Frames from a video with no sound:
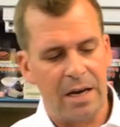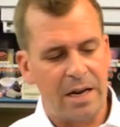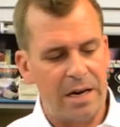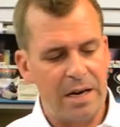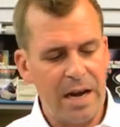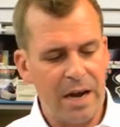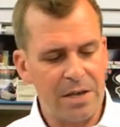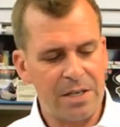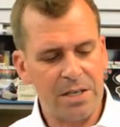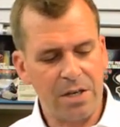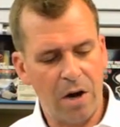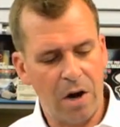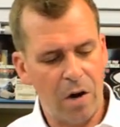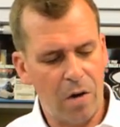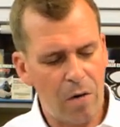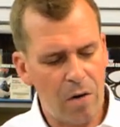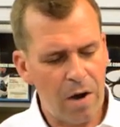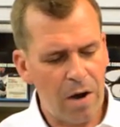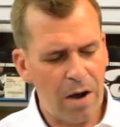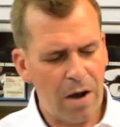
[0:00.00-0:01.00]
Now, it's
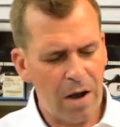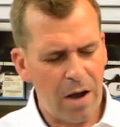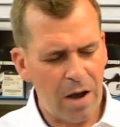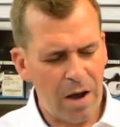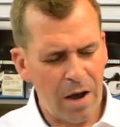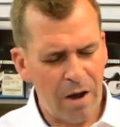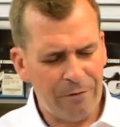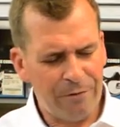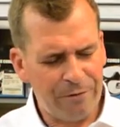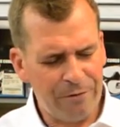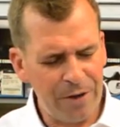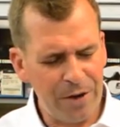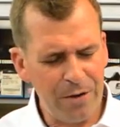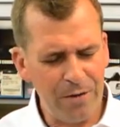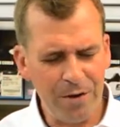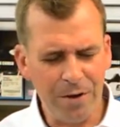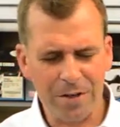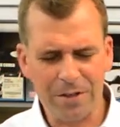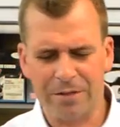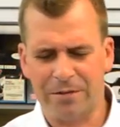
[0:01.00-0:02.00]
got a
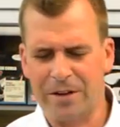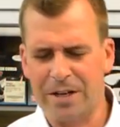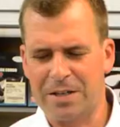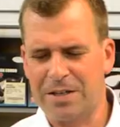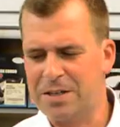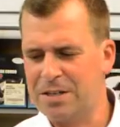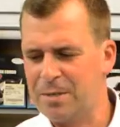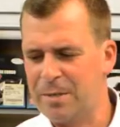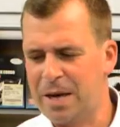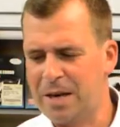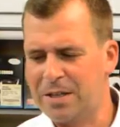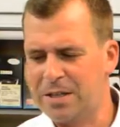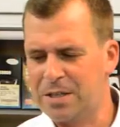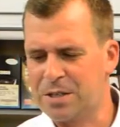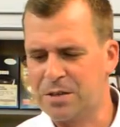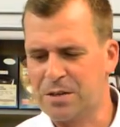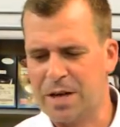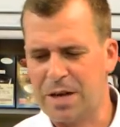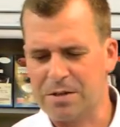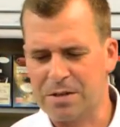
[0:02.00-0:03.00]
few nice features about this
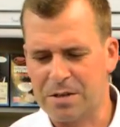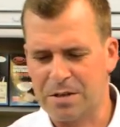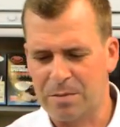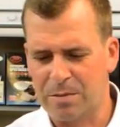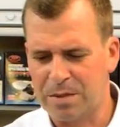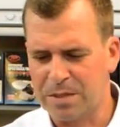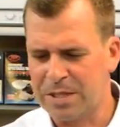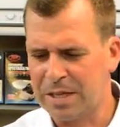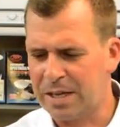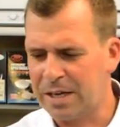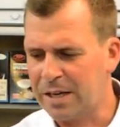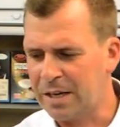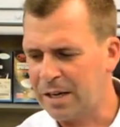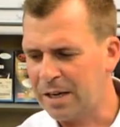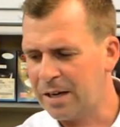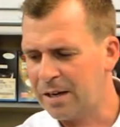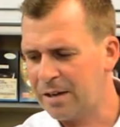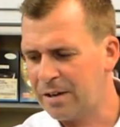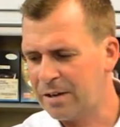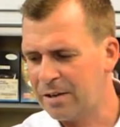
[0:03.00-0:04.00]
trouser. In
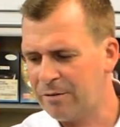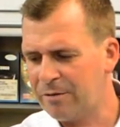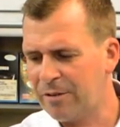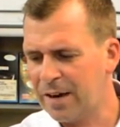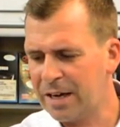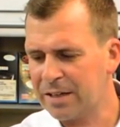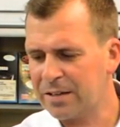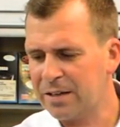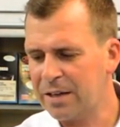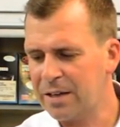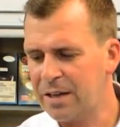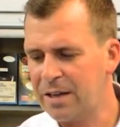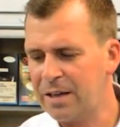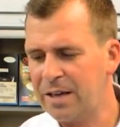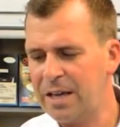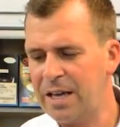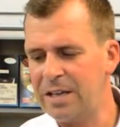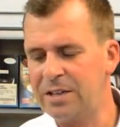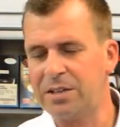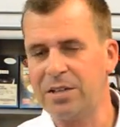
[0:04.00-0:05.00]
particular, the fact that
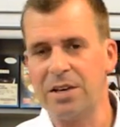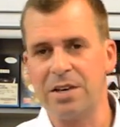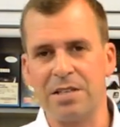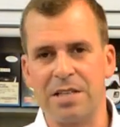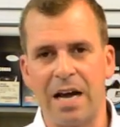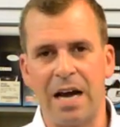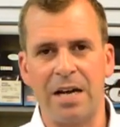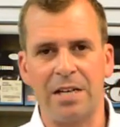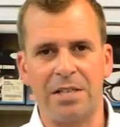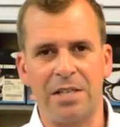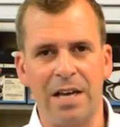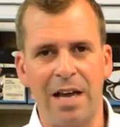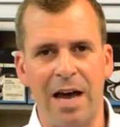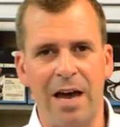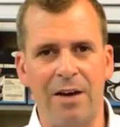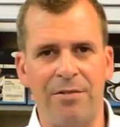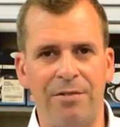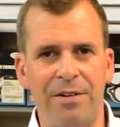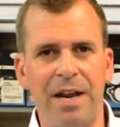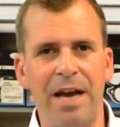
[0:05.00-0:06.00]
it does actually
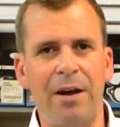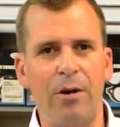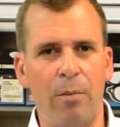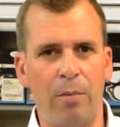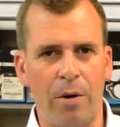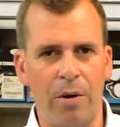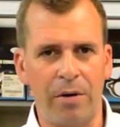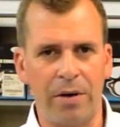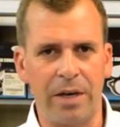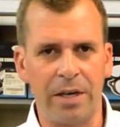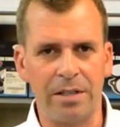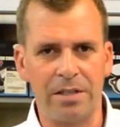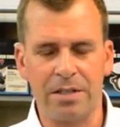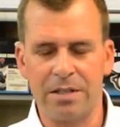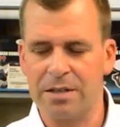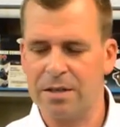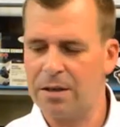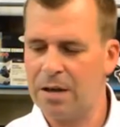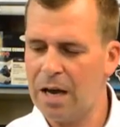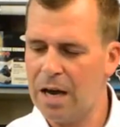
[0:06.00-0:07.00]
have nail
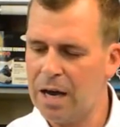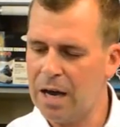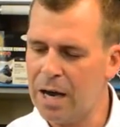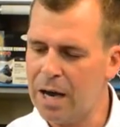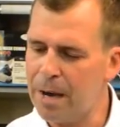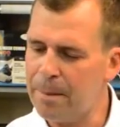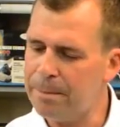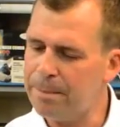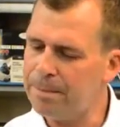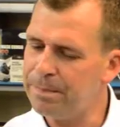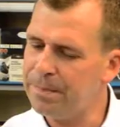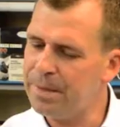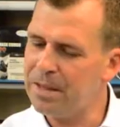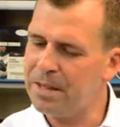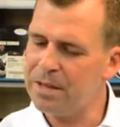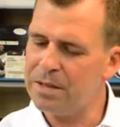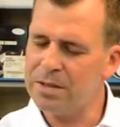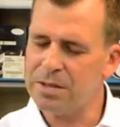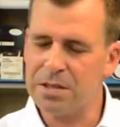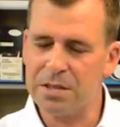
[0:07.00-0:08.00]
pockets.
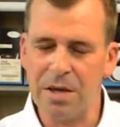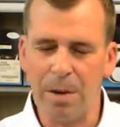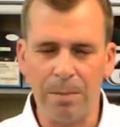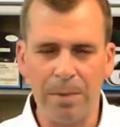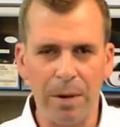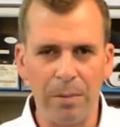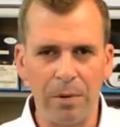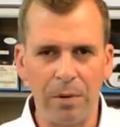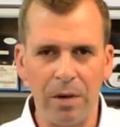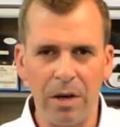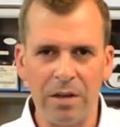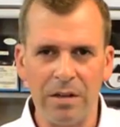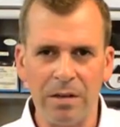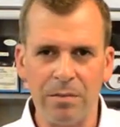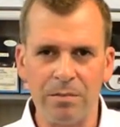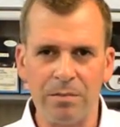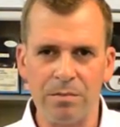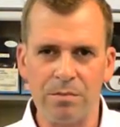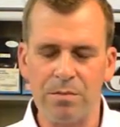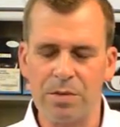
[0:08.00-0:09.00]
Some people like
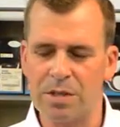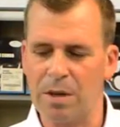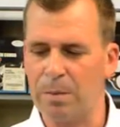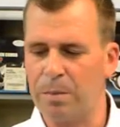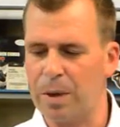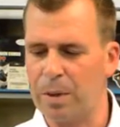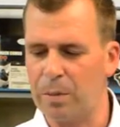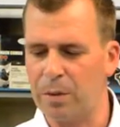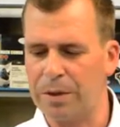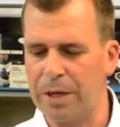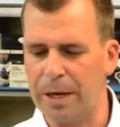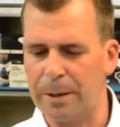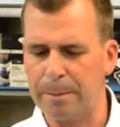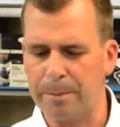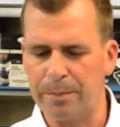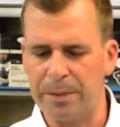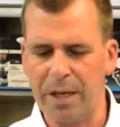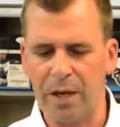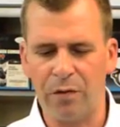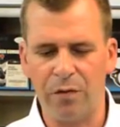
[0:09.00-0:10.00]
them, some people don't.
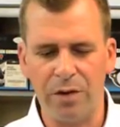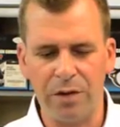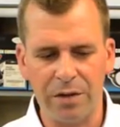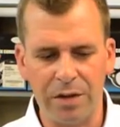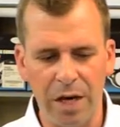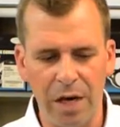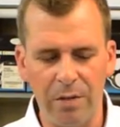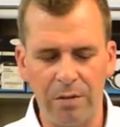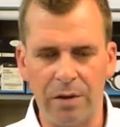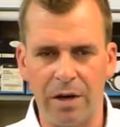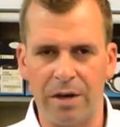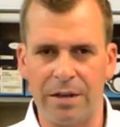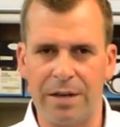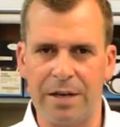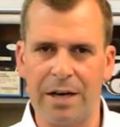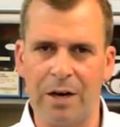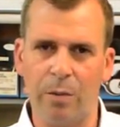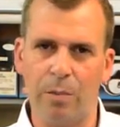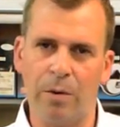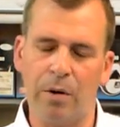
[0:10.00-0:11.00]
If you don't like the
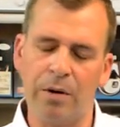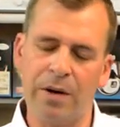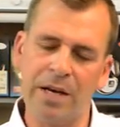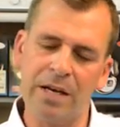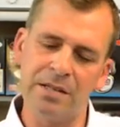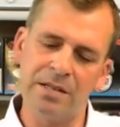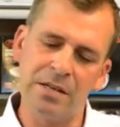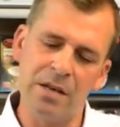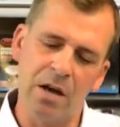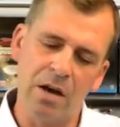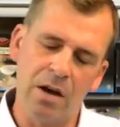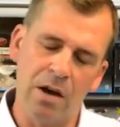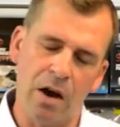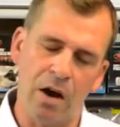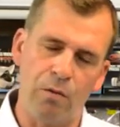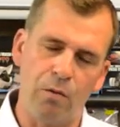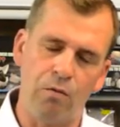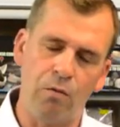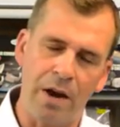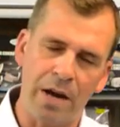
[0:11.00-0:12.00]
nail pockets,
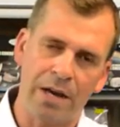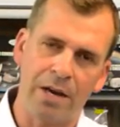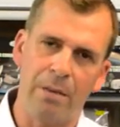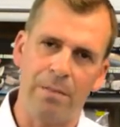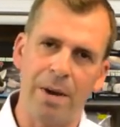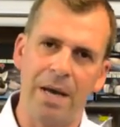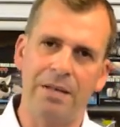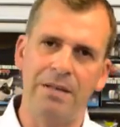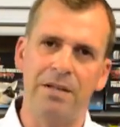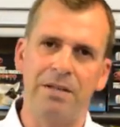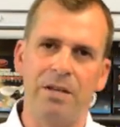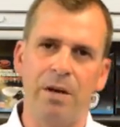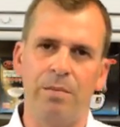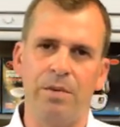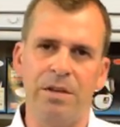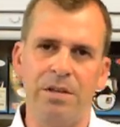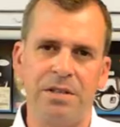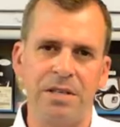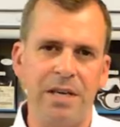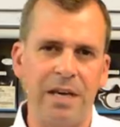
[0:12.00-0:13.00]
I'd recommend the
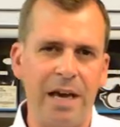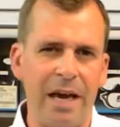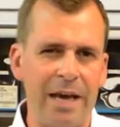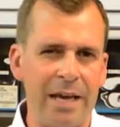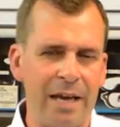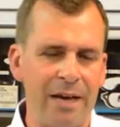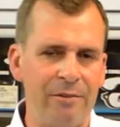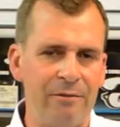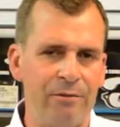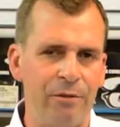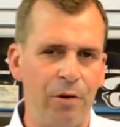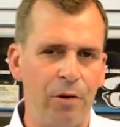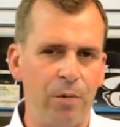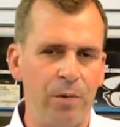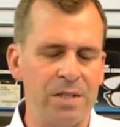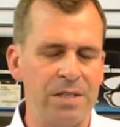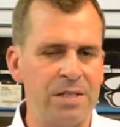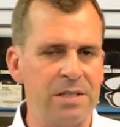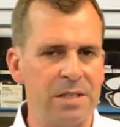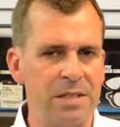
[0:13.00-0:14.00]
WD804,
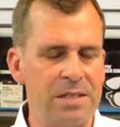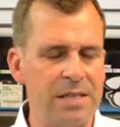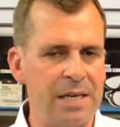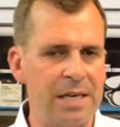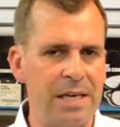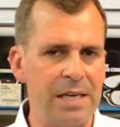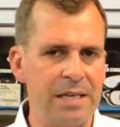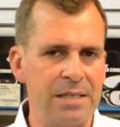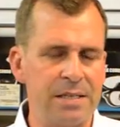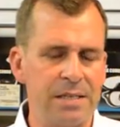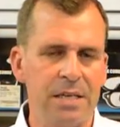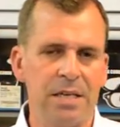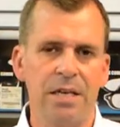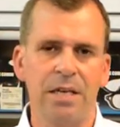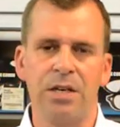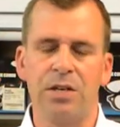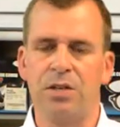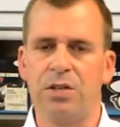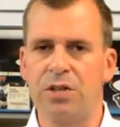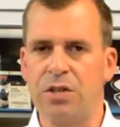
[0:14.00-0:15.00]
which is the Dickies
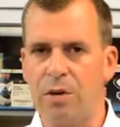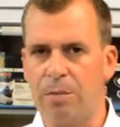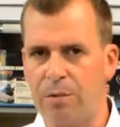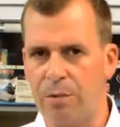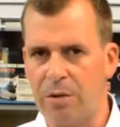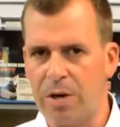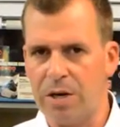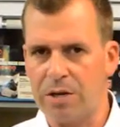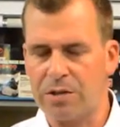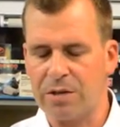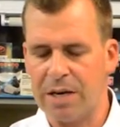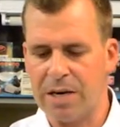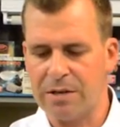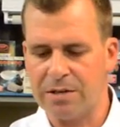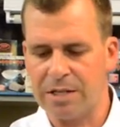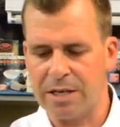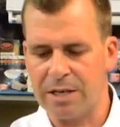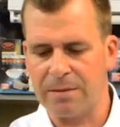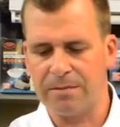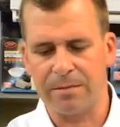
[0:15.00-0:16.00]
super work
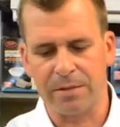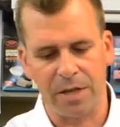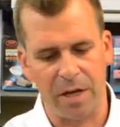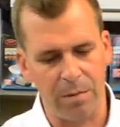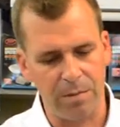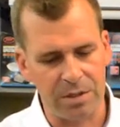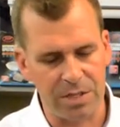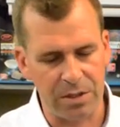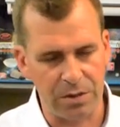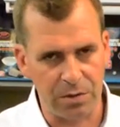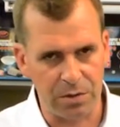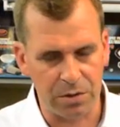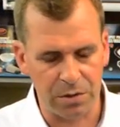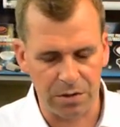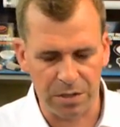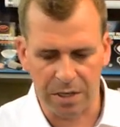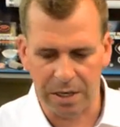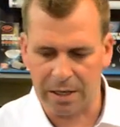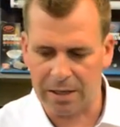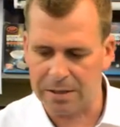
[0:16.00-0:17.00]
trouser. Comes in all
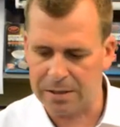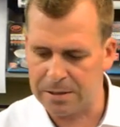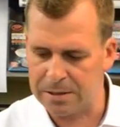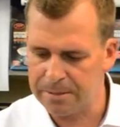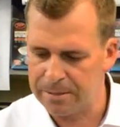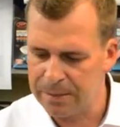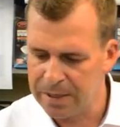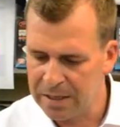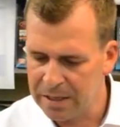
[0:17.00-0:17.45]
sorts of colors.